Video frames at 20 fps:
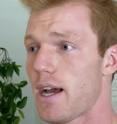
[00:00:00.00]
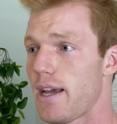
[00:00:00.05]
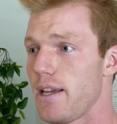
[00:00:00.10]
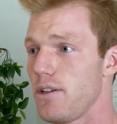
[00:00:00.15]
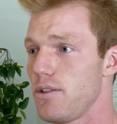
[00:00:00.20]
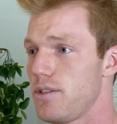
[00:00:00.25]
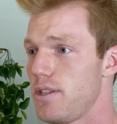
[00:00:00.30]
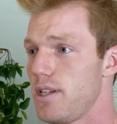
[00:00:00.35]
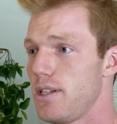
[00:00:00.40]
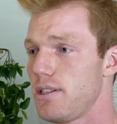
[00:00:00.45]
I
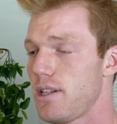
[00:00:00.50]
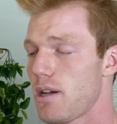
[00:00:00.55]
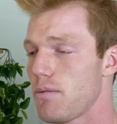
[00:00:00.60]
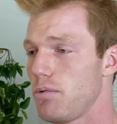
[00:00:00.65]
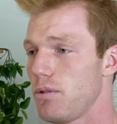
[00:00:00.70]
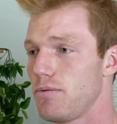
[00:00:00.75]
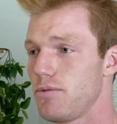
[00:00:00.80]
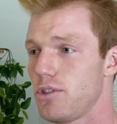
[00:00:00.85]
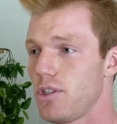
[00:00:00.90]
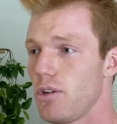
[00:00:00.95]
use the
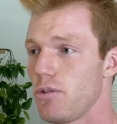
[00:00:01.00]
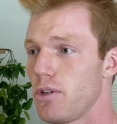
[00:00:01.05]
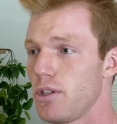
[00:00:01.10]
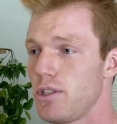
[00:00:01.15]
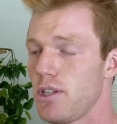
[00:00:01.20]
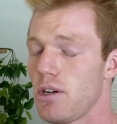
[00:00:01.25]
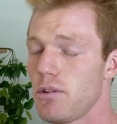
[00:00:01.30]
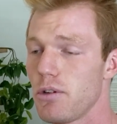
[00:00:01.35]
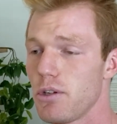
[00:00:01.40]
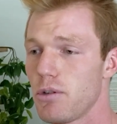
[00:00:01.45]
example of
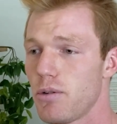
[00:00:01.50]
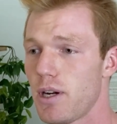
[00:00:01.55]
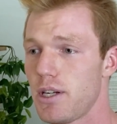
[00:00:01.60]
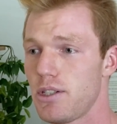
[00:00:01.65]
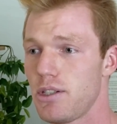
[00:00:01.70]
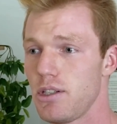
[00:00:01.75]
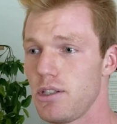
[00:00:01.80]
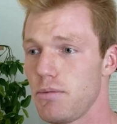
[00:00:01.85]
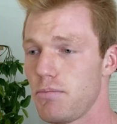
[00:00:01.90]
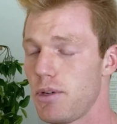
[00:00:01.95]
SOHCAHTOA
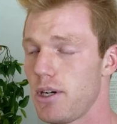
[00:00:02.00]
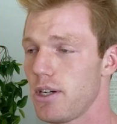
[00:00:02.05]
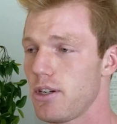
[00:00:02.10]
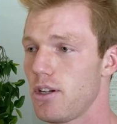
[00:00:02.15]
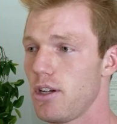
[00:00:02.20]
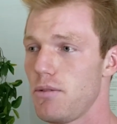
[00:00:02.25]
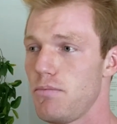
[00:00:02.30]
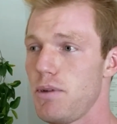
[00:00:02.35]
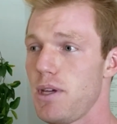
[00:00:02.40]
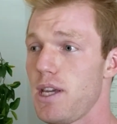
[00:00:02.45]
questions, but it
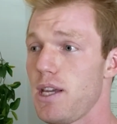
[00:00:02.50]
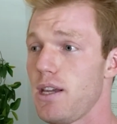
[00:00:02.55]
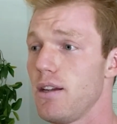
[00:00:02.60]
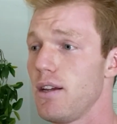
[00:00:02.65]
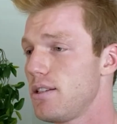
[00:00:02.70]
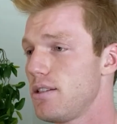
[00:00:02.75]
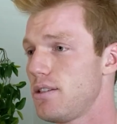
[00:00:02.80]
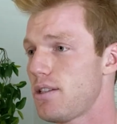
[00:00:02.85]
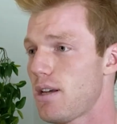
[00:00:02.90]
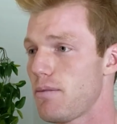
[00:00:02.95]
could be
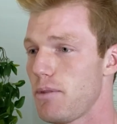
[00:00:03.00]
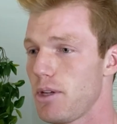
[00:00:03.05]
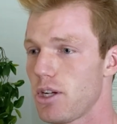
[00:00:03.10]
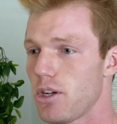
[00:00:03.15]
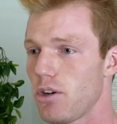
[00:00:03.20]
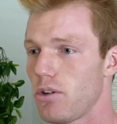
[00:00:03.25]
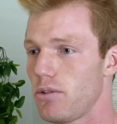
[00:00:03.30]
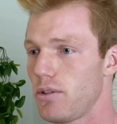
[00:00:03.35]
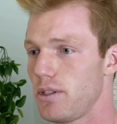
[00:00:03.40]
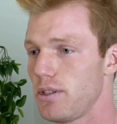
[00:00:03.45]

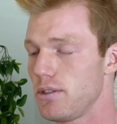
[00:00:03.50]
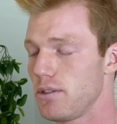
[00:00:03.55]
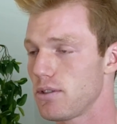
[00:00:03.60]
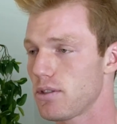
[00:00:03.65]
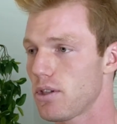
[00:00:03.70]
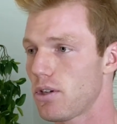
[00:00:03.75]
semicolons,